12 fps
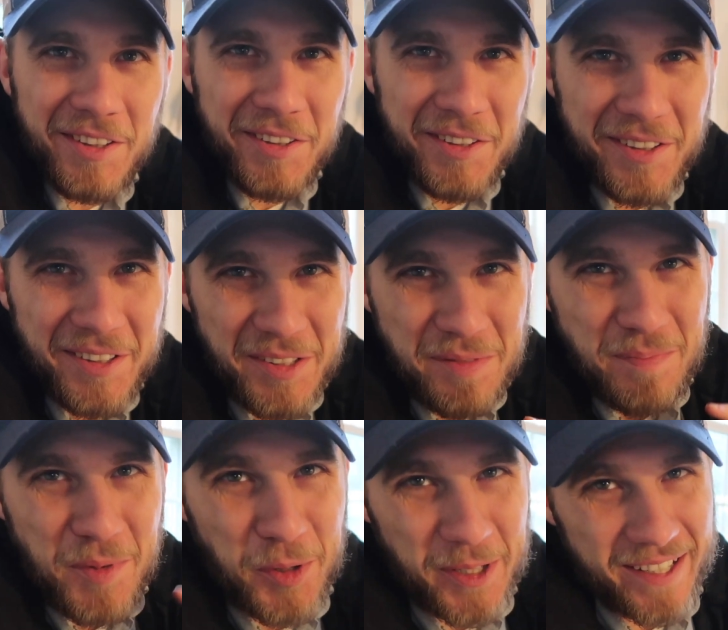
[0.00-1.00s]
Oh,
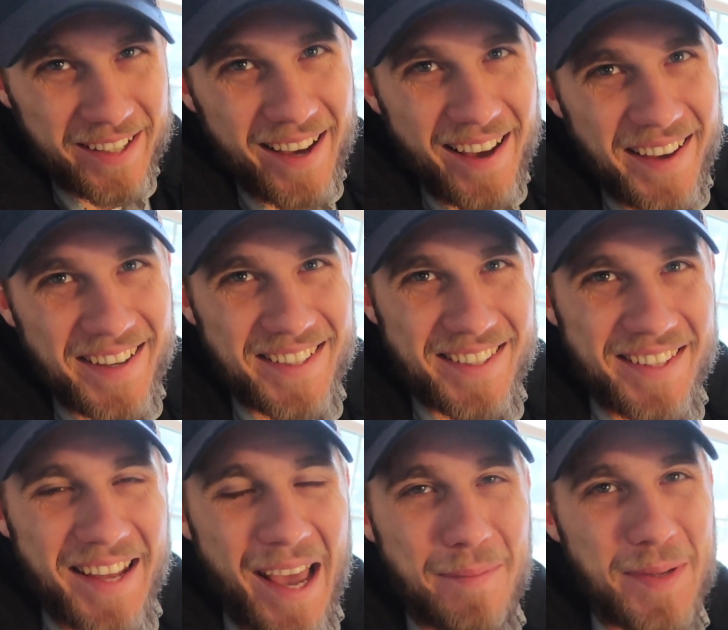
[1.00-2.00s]
Good morning guys
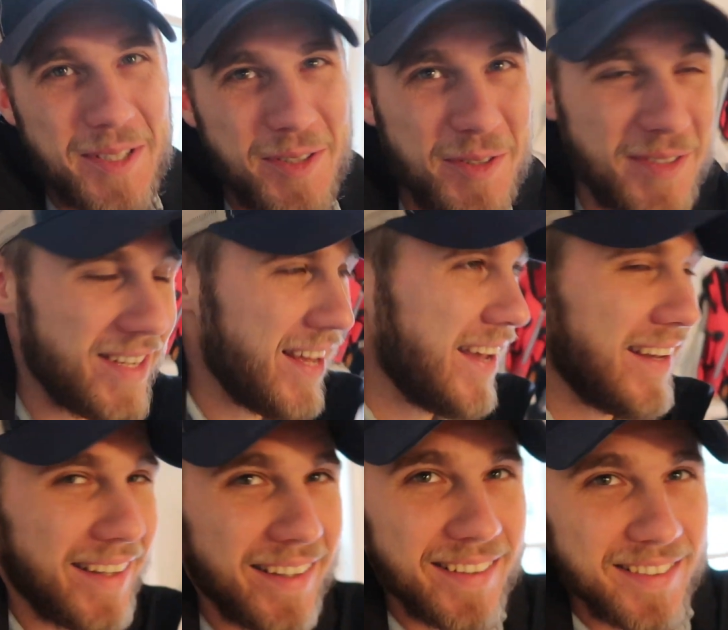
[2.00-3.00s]
and happy
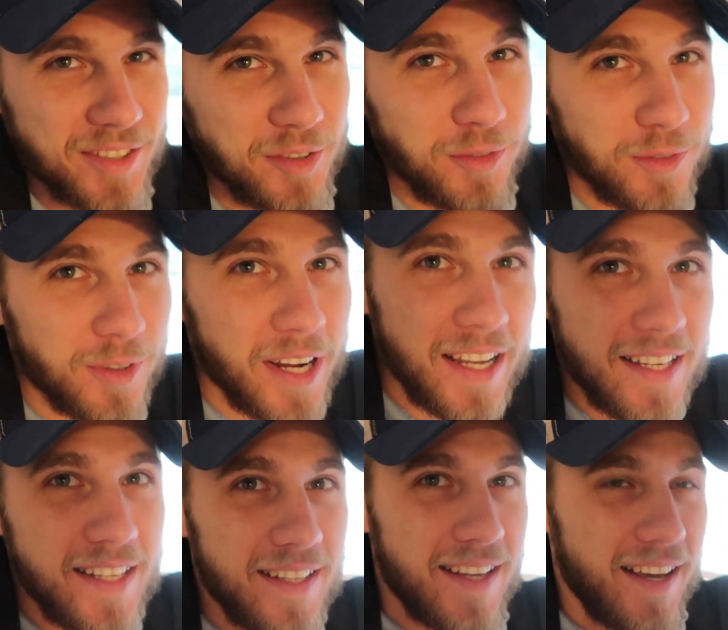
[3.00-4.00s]
Tuesday. It's a
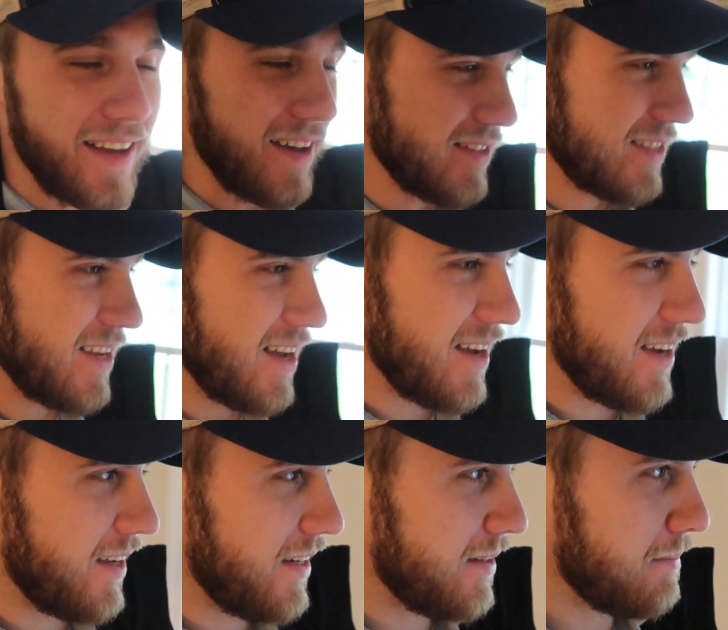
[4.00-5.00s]
rainy day
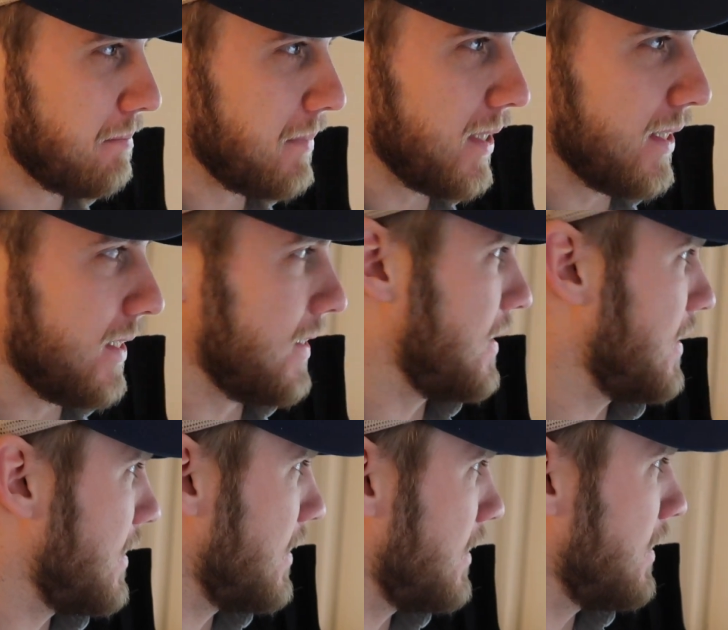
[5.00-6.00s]
outside, but
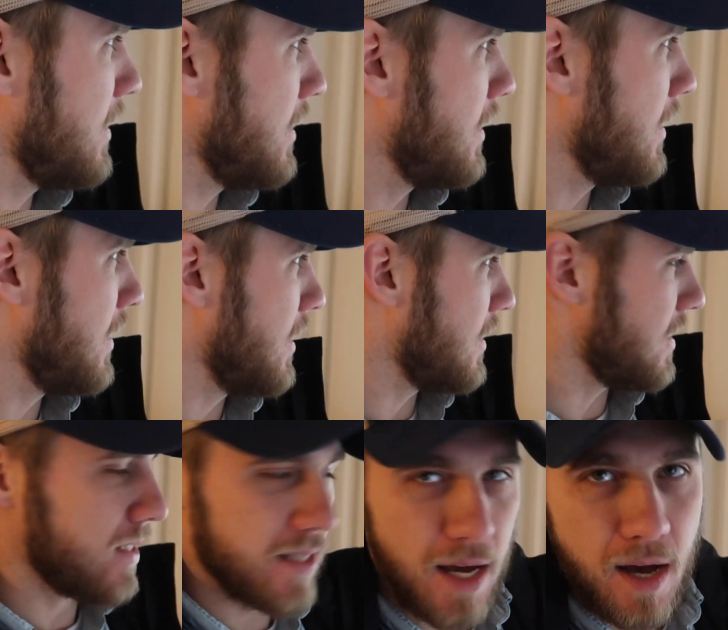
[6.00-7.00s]

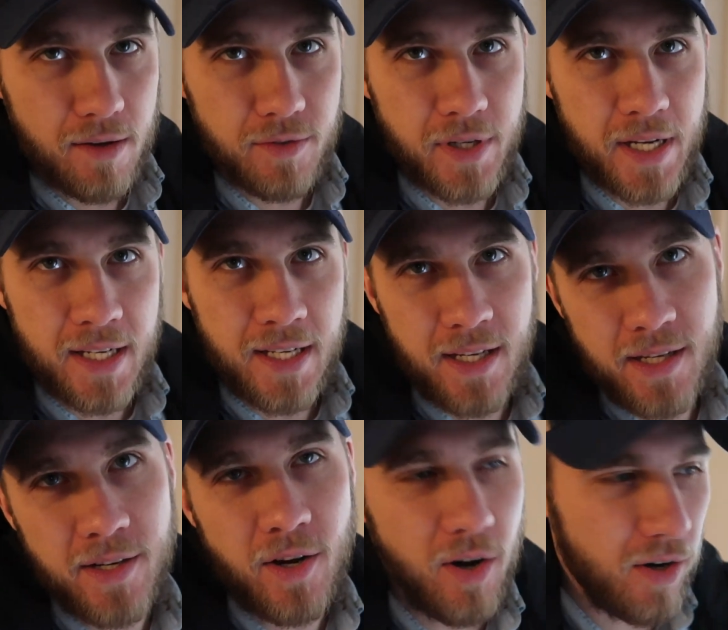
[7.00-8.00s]
it's not rainy
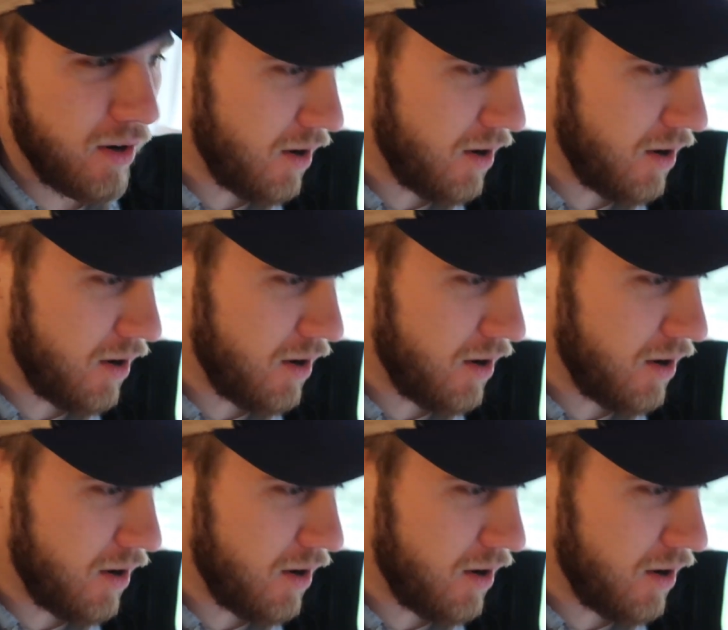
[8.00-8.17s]
in our